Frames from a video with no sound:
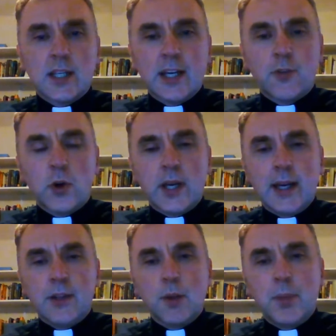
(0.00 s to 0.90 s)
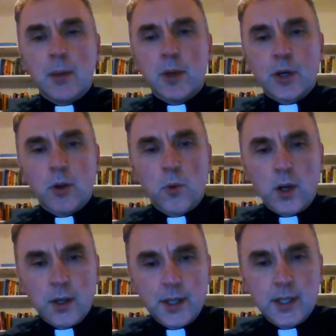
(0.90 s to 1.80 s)
slavery in the biblical
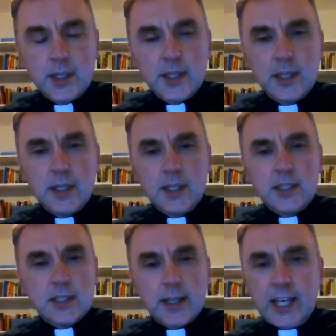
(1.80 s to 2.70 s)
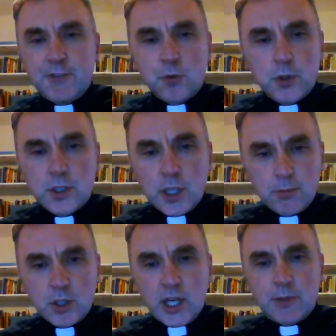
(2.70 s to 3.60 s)
world. Slaves were
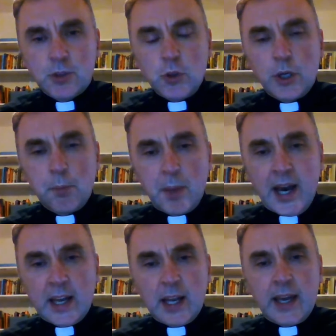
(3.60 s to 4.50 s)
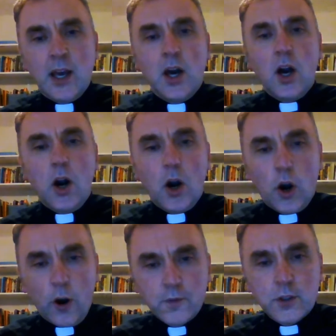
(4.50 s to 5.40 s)
sometimes treated badly,
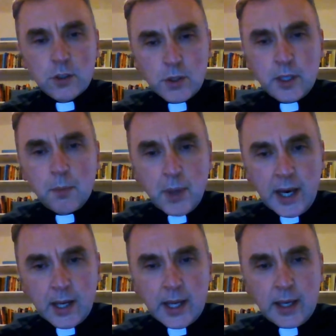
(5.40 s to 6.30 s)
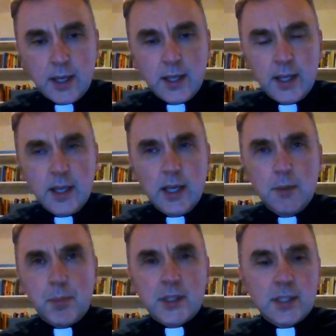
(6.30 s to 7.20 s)
often treated badly,
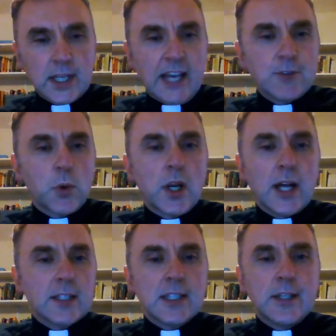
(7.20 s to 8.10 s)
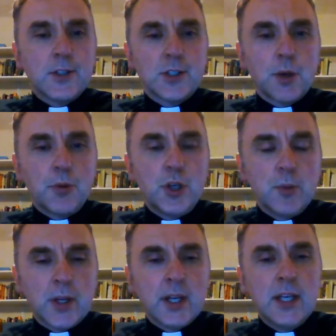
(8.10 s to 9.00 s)
but slaves were not seen as
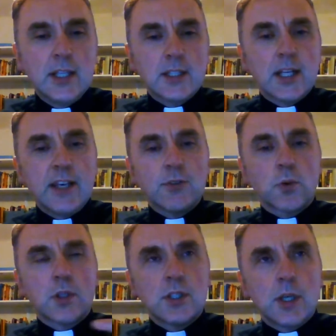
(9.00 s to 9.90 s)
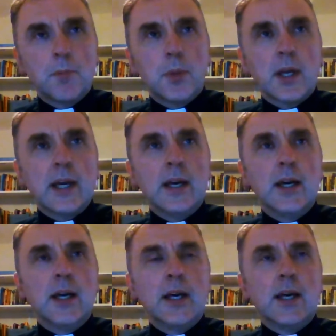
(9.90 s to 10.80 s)
subhuman. Slaves were
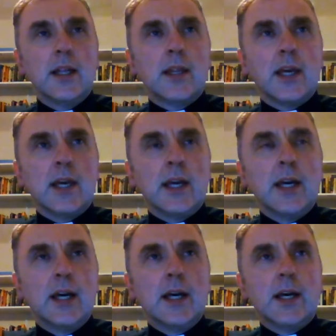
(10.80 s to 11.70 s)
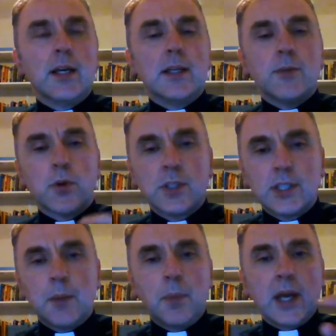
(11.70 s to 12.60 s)
simply
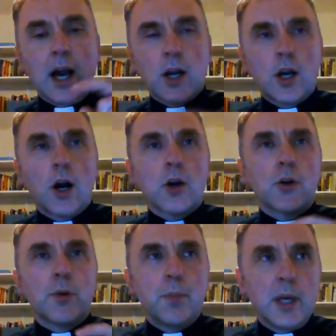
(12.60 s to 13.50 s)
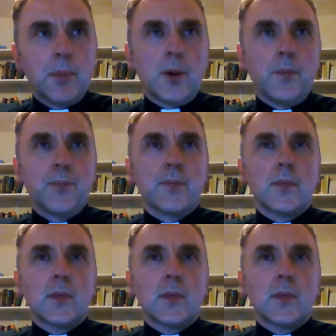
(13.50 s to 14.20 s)
a conquered people.